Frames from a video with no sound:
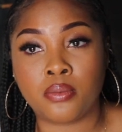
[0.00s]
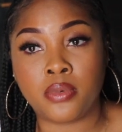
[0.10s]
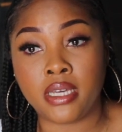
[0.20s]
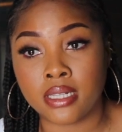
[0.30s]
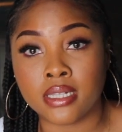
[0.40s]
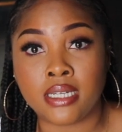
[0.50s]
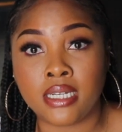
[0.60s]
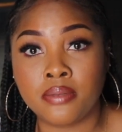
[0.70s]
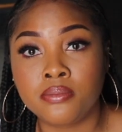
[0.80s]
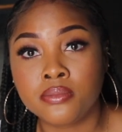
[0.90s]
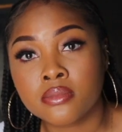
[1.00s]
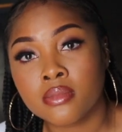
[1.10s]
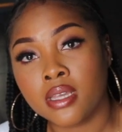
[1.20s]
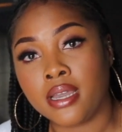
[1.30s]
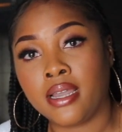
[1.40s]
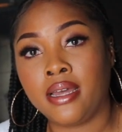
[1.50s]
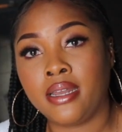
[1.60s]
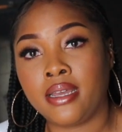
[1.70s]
weekly and